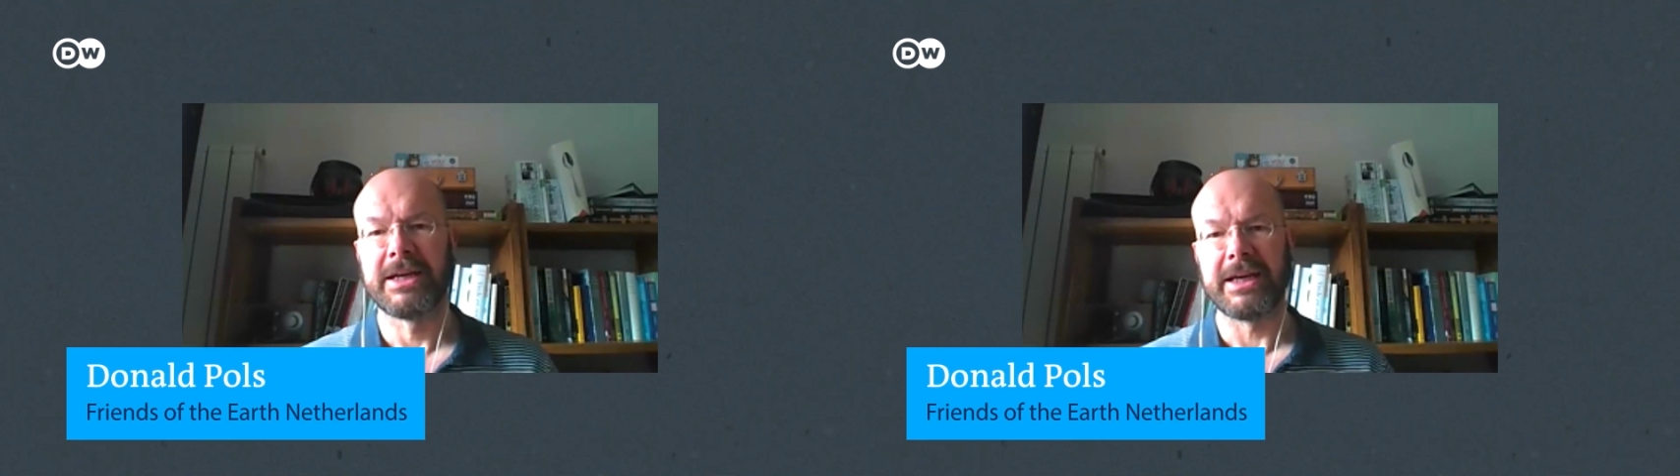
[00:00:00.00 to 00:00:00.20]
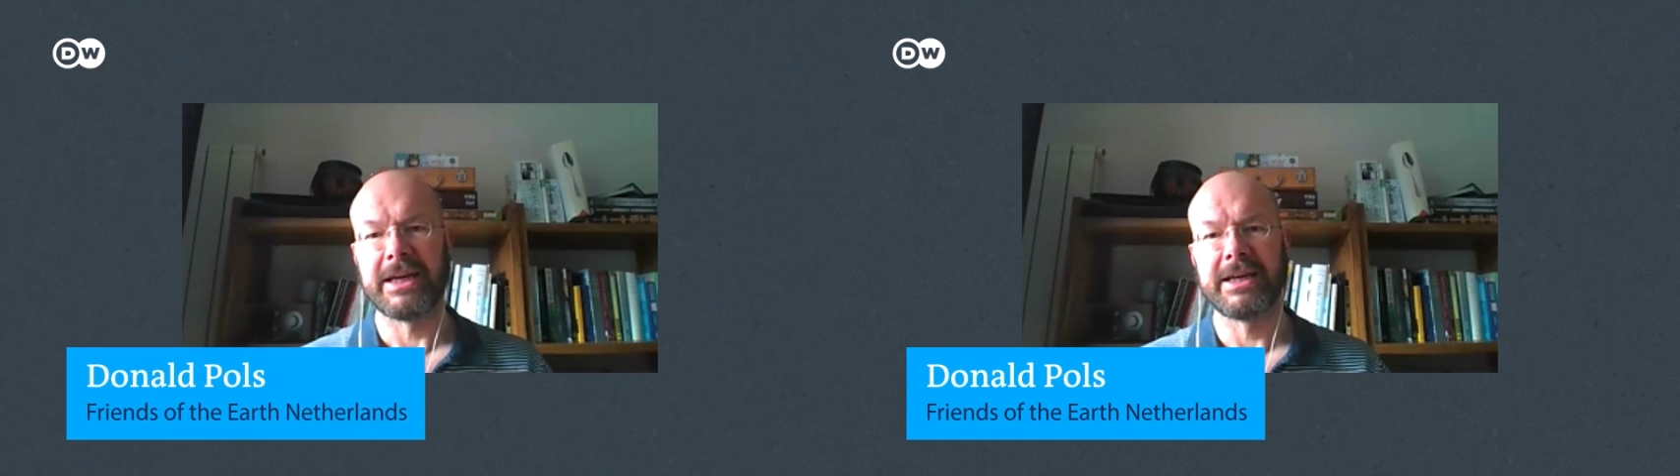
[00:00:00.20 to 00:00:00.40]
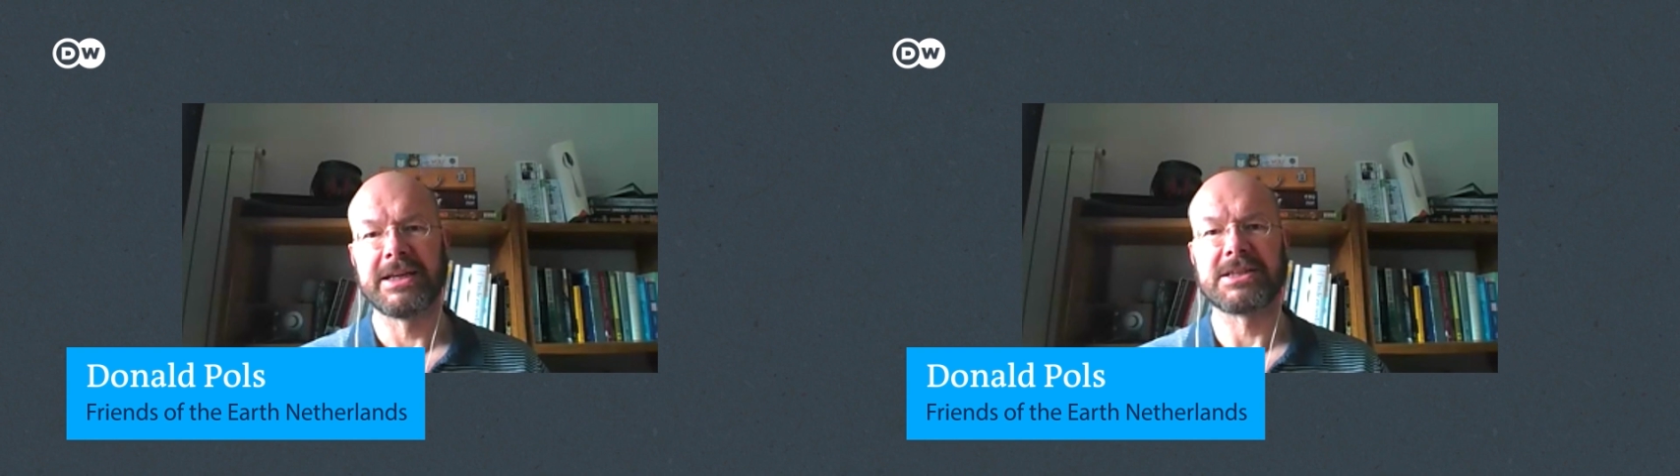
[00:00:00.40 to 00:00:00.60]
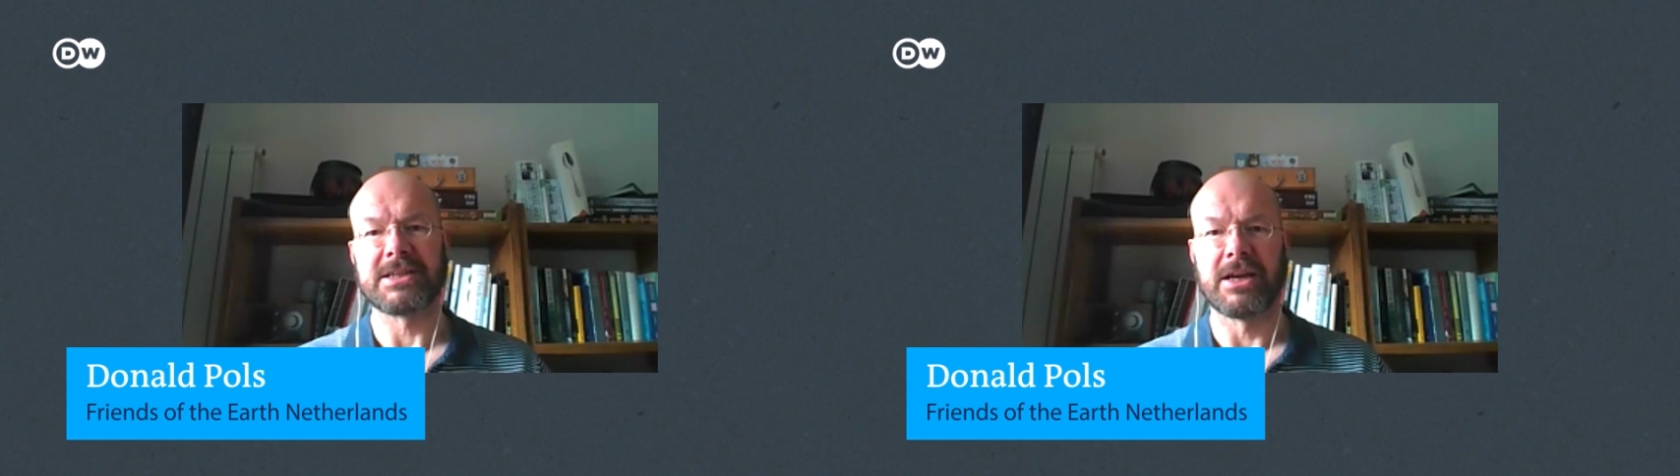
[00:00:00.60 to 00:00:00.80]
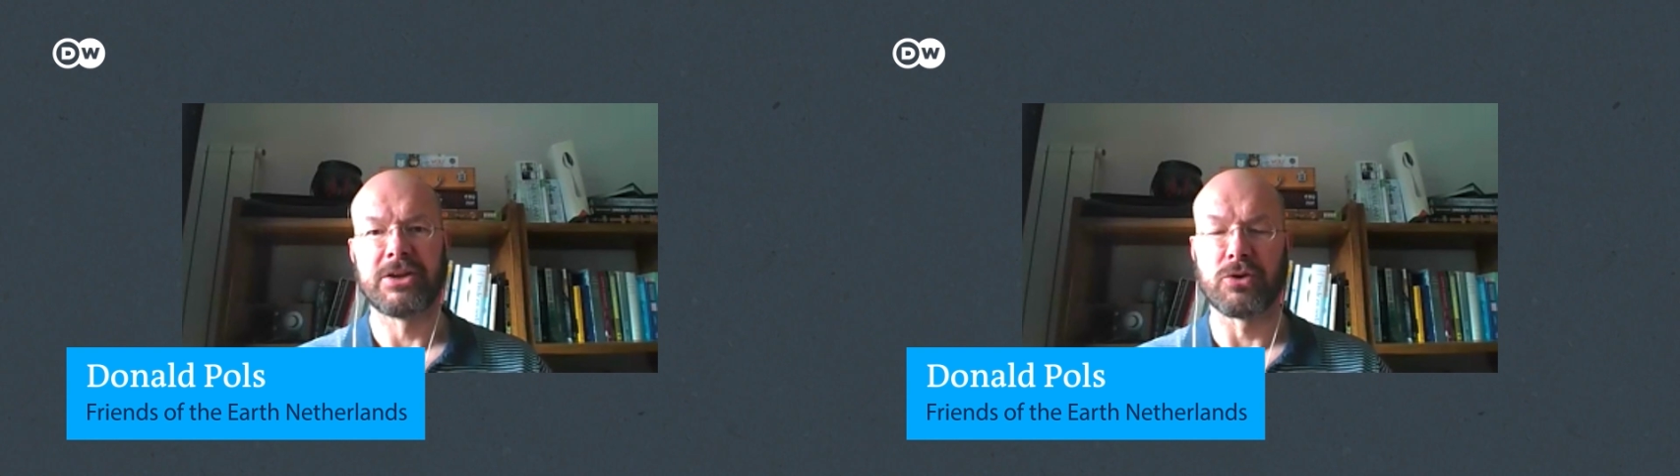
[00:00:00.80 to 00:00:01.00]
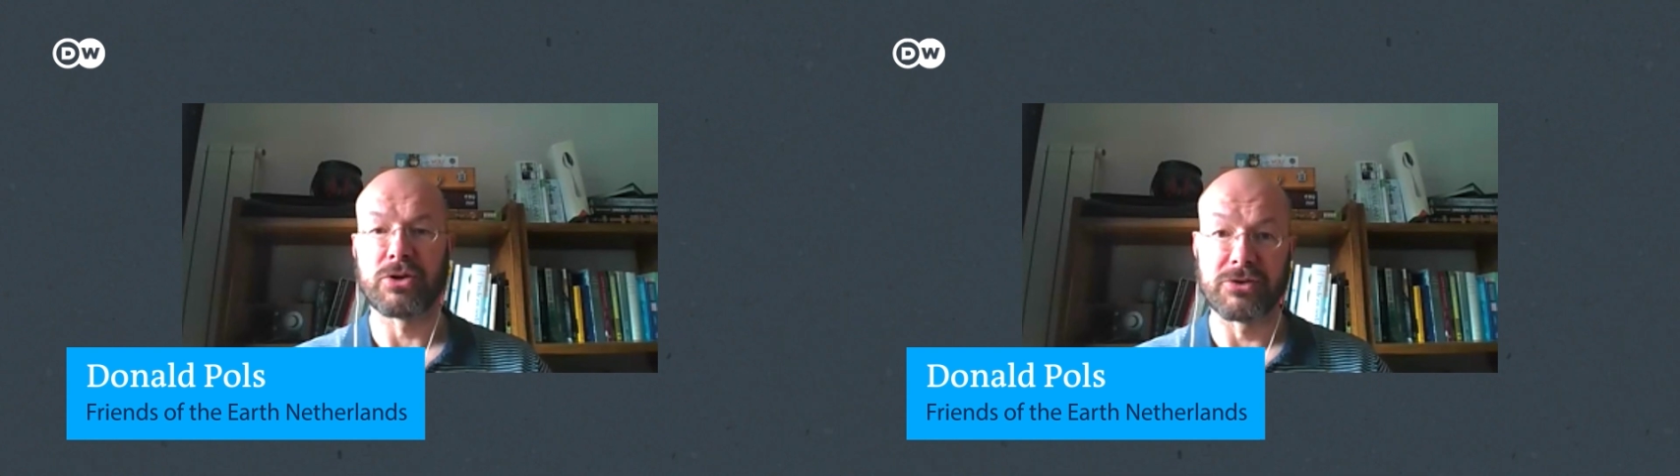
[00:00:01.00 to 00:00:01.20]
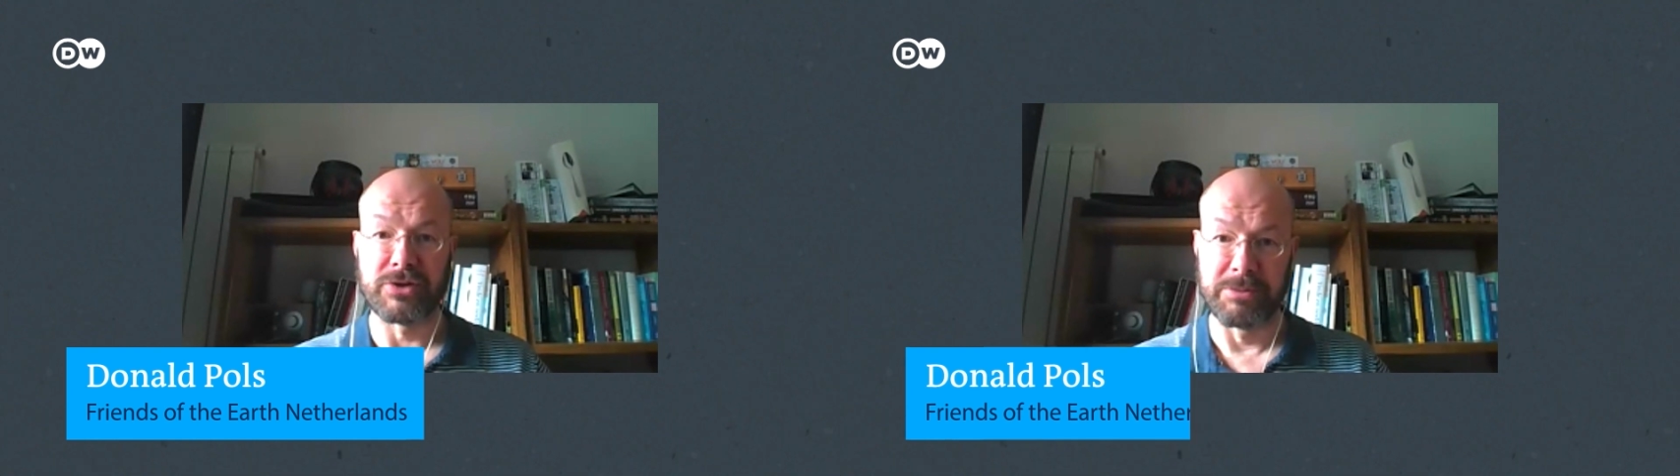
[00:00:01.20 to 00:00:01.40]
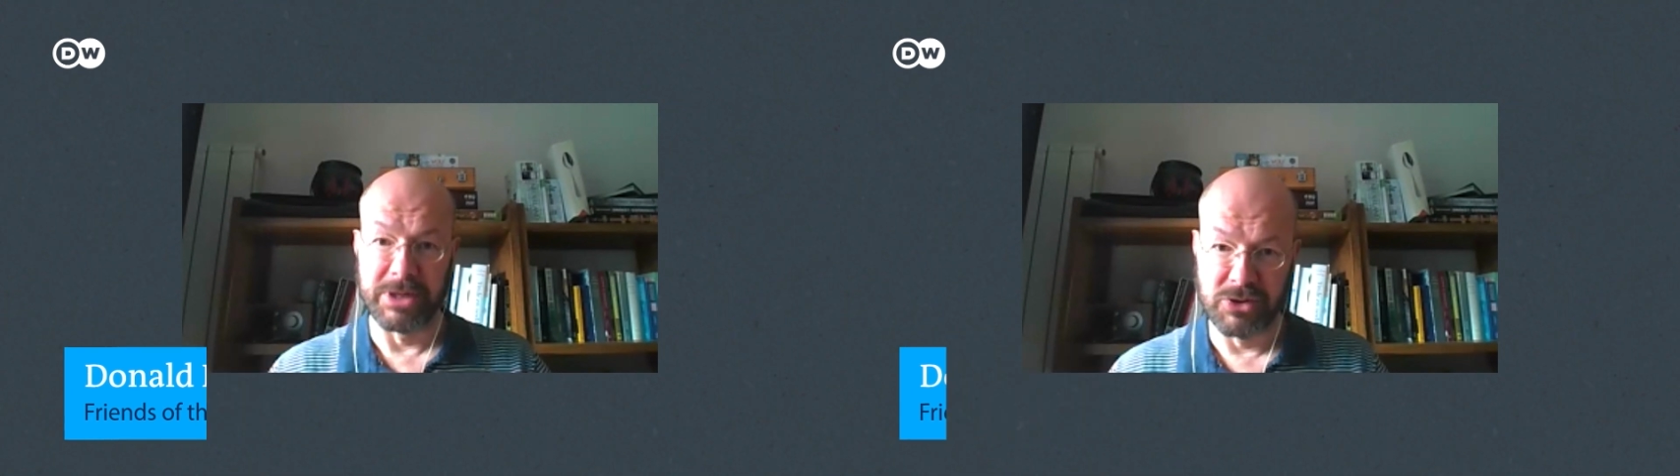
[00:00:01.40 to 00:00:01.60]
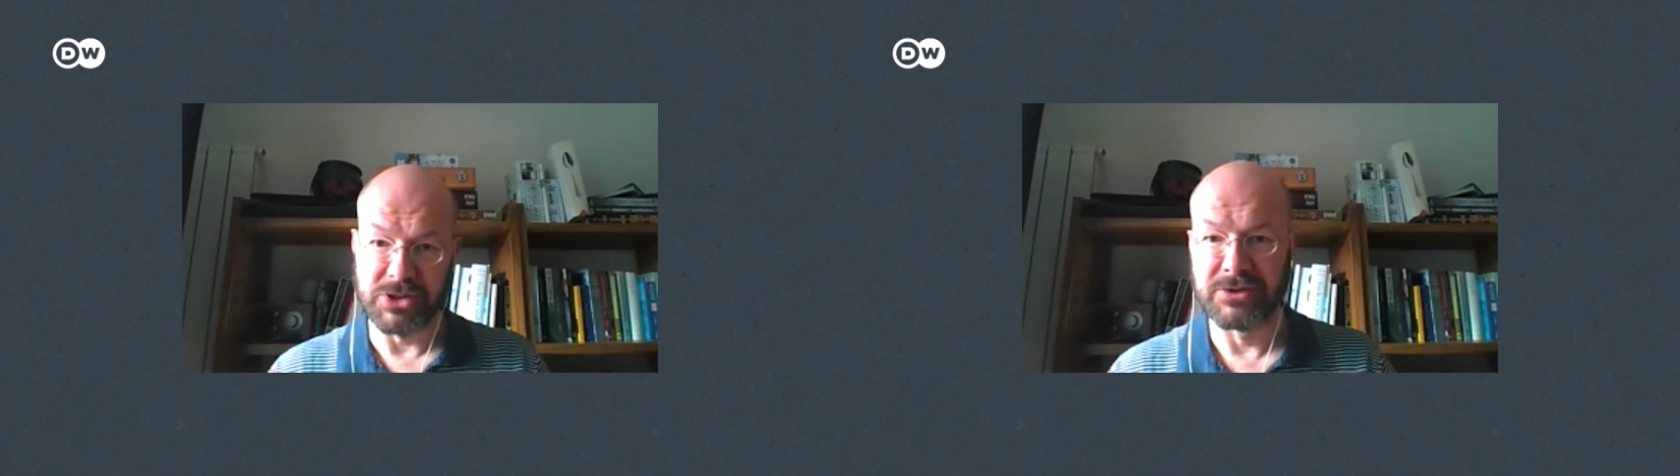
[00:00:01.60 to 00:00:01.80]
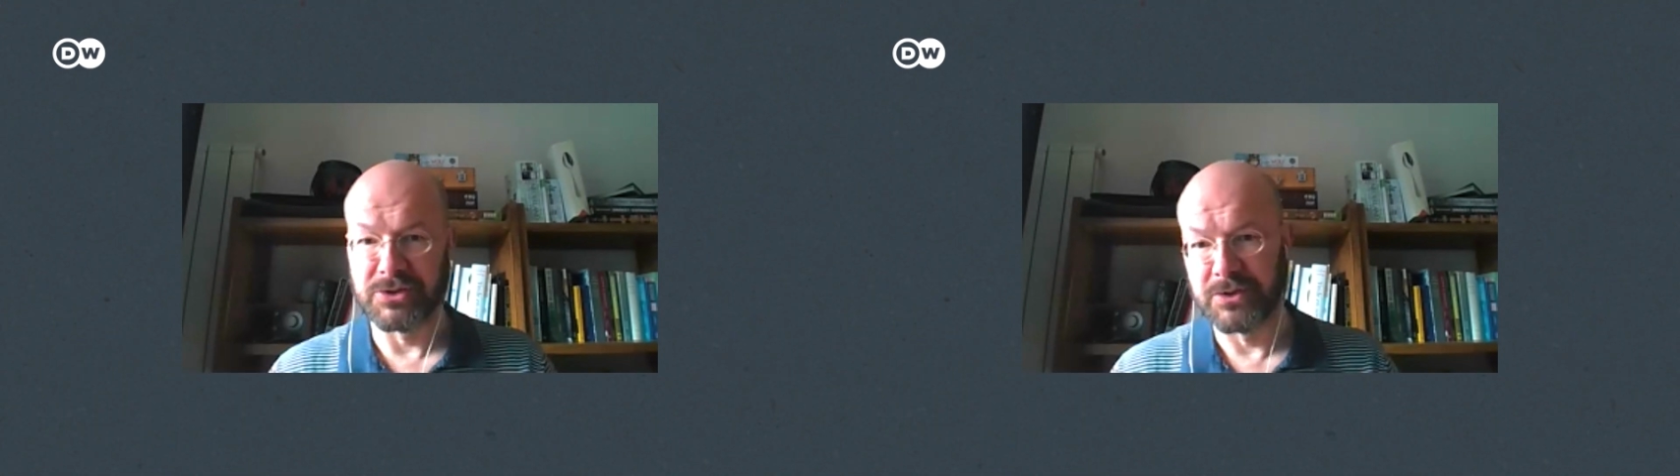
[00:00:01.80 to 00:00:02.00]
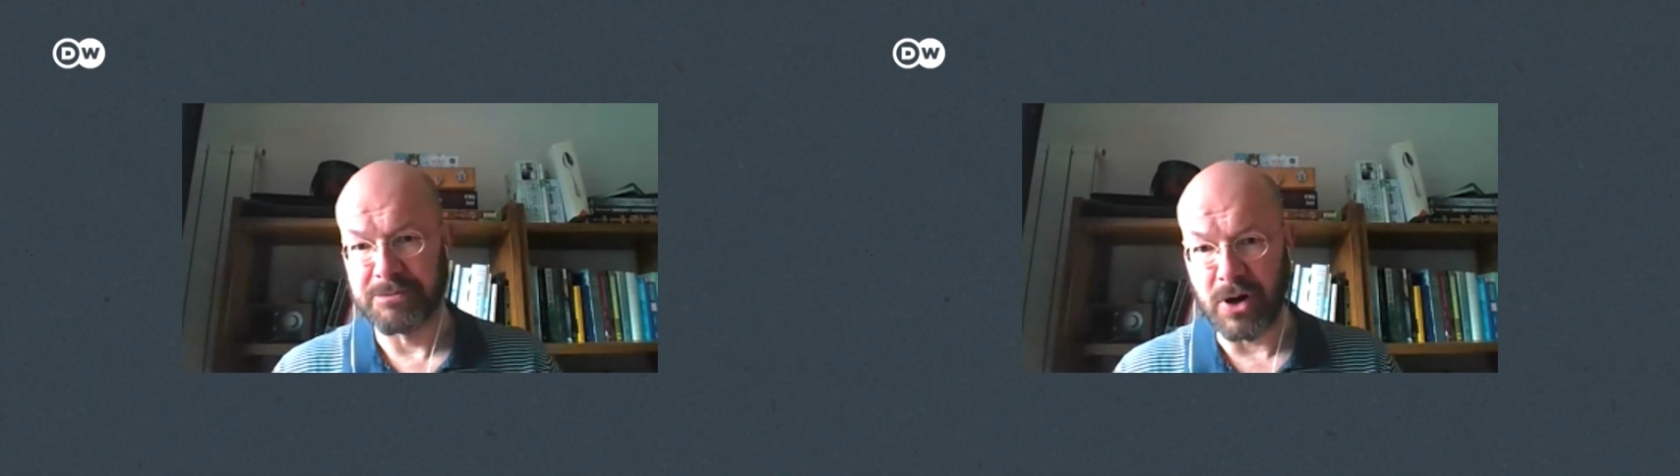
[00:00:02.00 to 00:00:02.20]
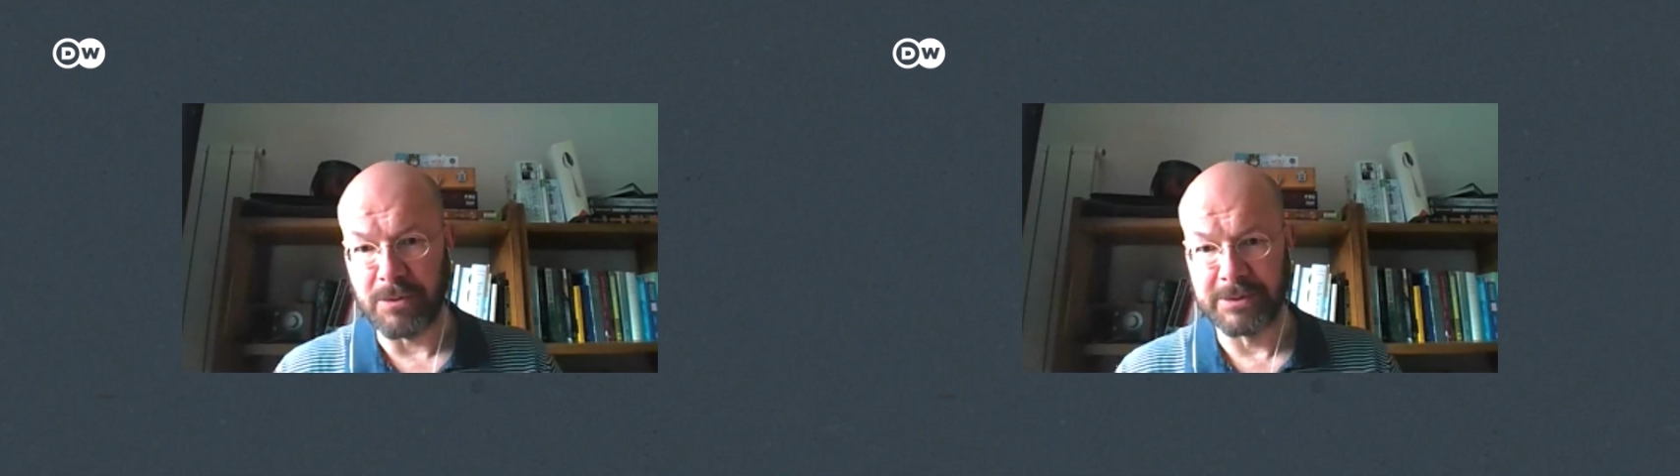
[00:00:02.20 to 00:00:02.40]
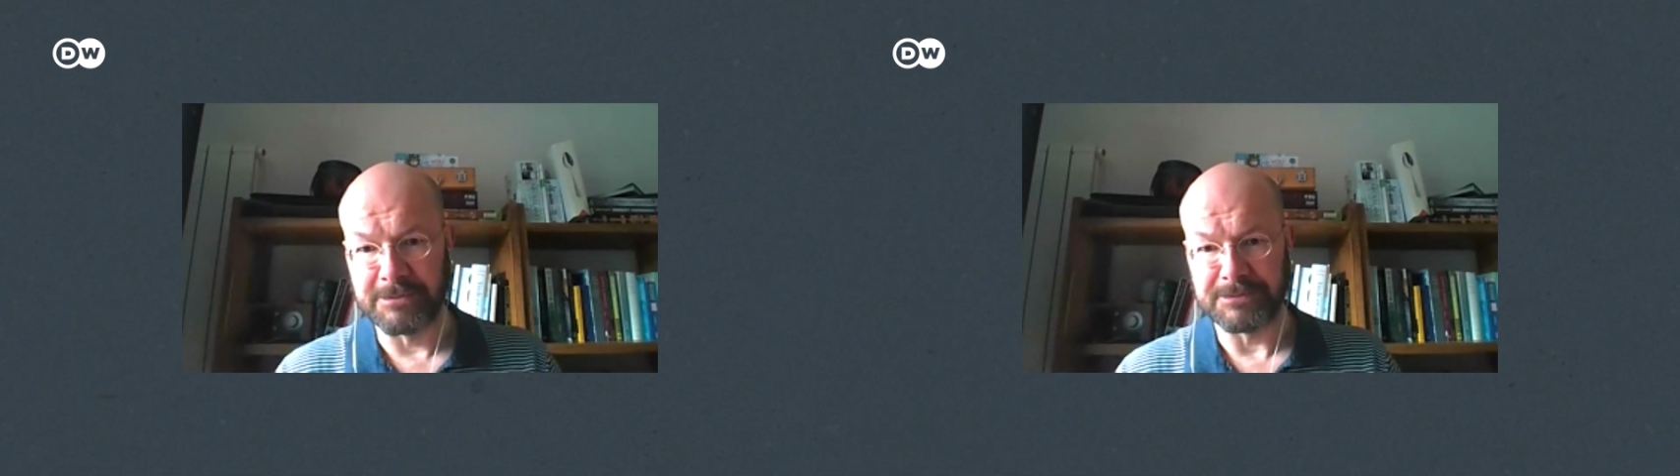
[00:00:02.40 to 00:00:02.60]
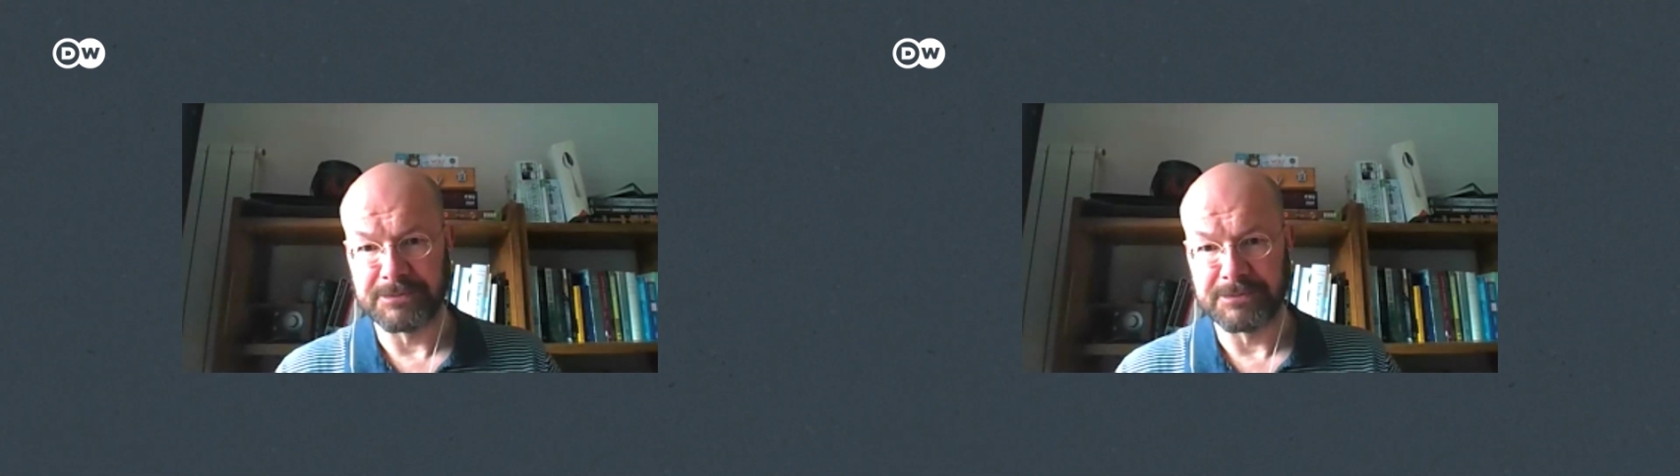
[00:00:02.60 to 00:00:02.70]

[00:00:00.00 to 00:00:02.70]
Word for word: is your contribution to the problem.